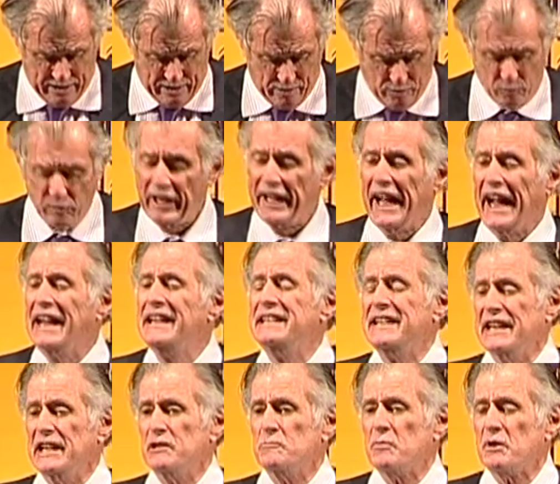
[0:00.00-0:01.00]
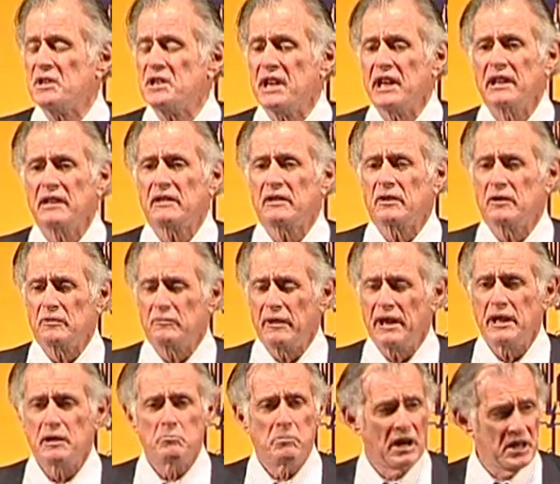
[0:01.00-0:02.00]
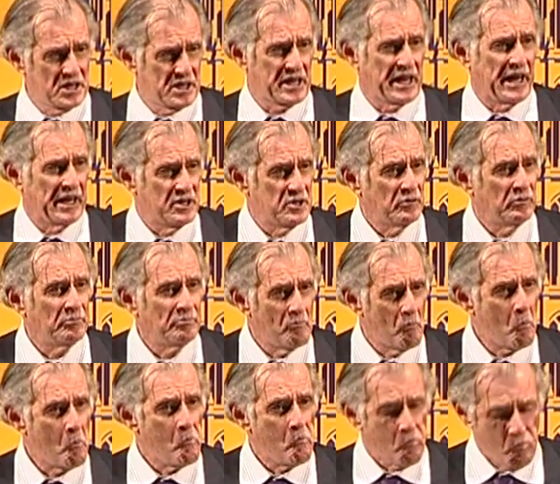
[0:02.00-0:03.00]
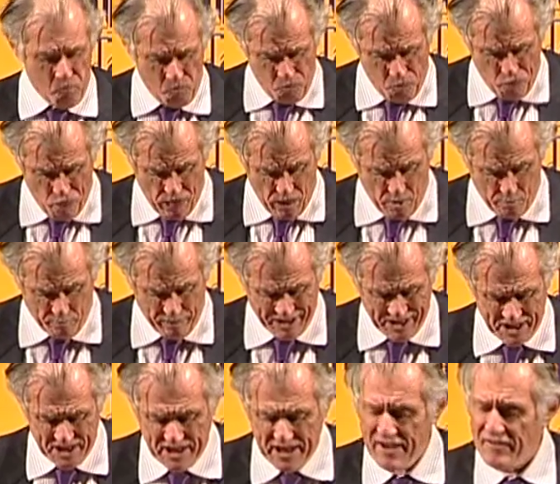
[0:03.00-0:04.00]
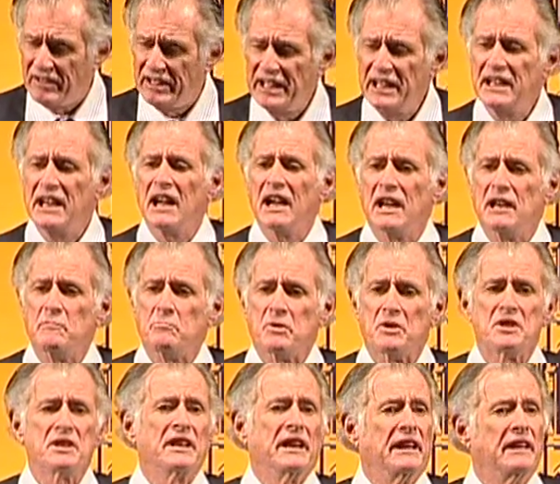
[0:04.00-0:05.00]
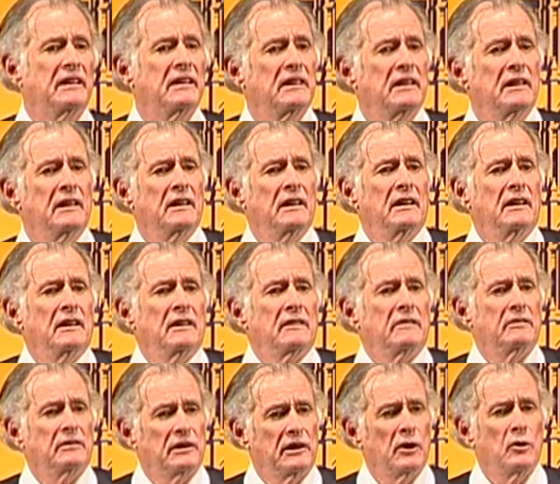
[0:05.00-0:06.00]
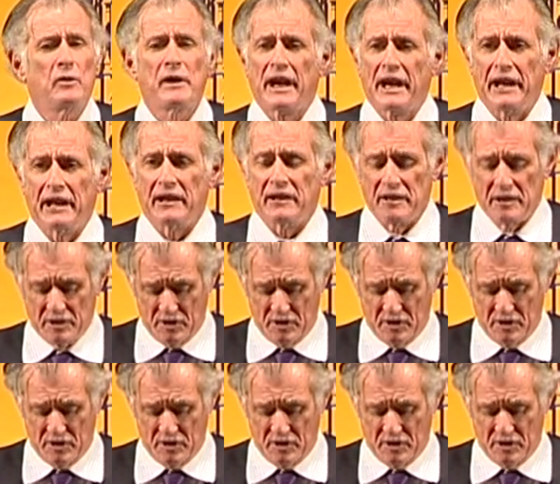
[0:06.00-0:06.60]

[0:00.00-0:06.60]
Only 18% could read a bus schedule, but 79% could locate